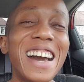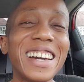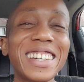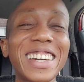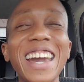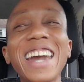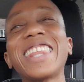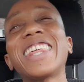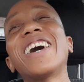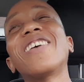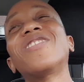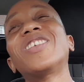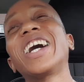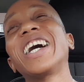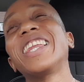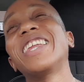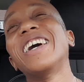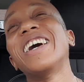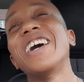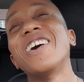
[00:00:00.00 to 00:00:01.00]
Okay then,
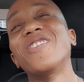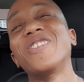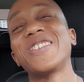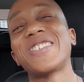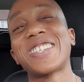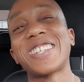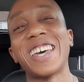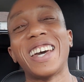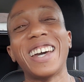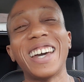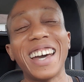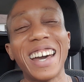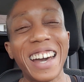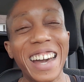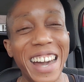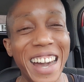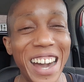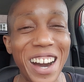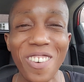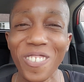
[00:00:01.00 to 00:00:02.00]
my loves.
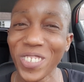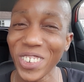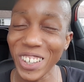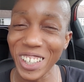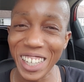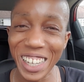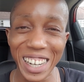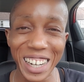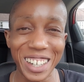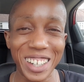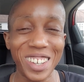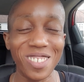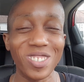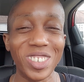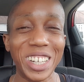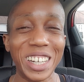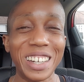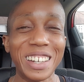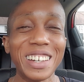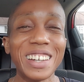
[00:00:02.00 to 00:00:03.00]
I hope you're hearing
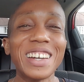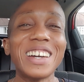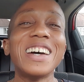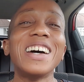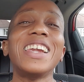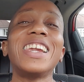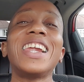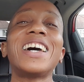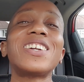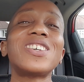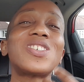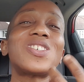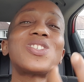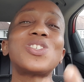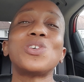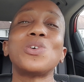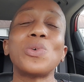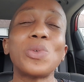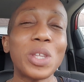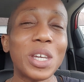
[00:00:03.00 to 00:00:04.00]
me. Let us
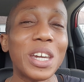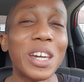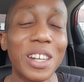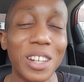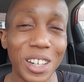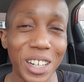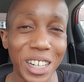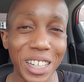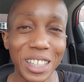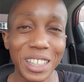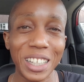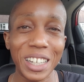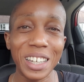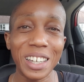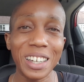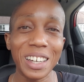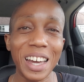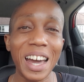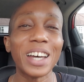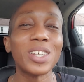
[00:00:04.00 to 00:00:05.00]
do the inner
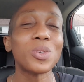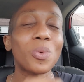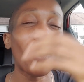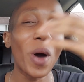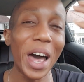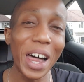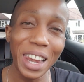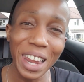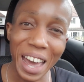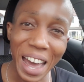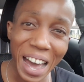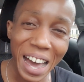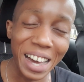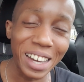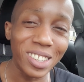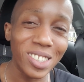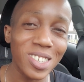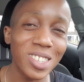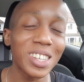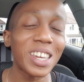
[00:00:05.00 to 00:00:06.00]
healing as well
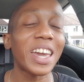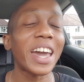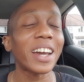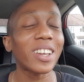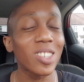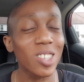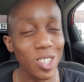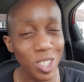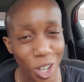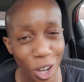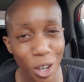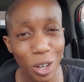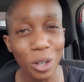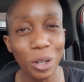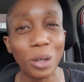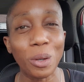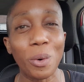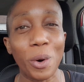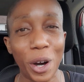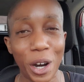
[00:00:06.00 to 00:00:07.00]
as the
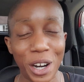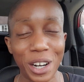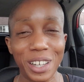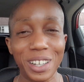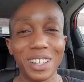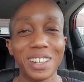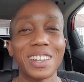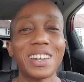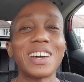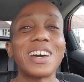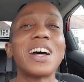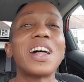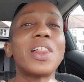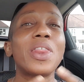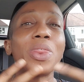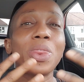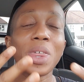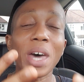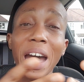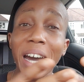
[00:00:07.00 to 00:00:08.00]
external work.
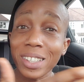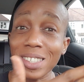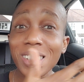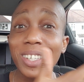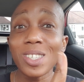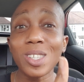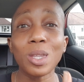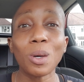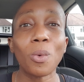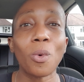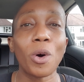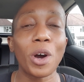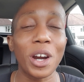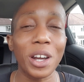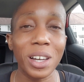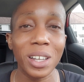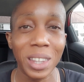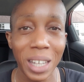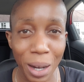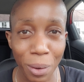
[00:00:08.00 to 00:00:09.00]
That is the
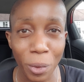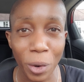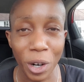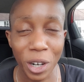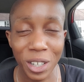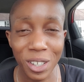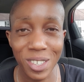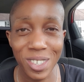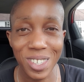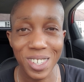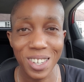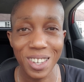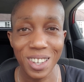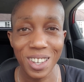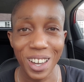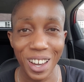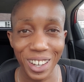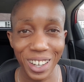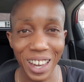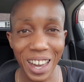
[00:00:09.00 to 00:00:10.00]
work that works.
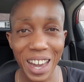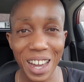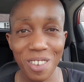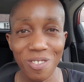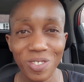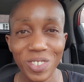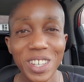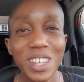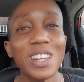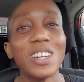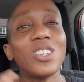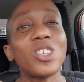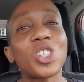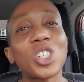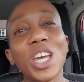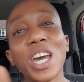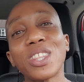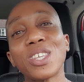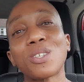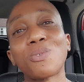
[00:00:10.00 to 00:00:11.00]
Okay?
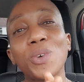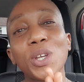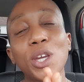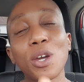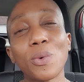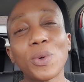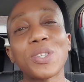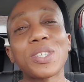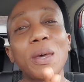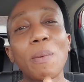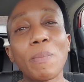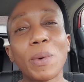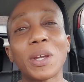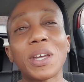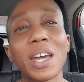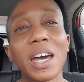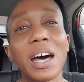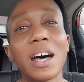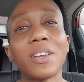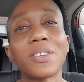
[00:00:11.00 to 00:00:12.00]
Share this video with
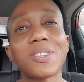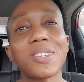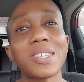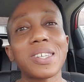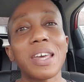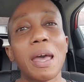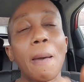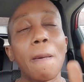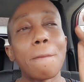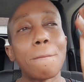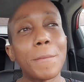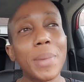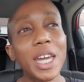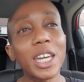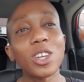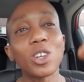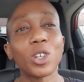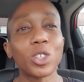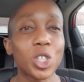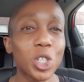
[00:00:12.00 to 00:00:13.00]
somebody else.
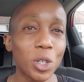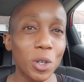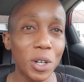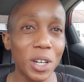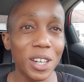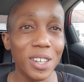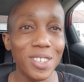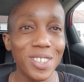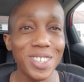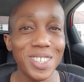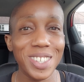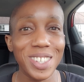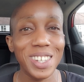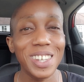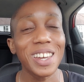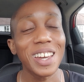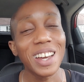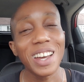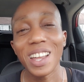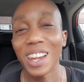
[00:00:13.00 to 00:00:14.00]
Make your choice.
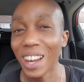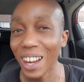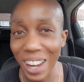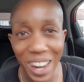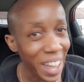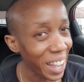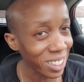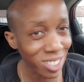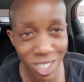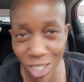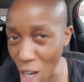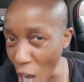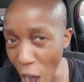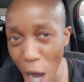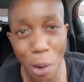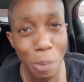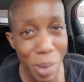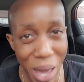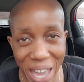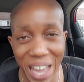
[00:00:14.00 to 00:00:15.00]
Let's go,
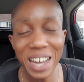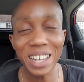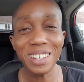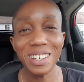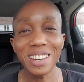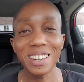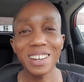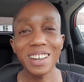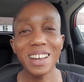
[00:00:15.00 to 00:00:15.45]
man.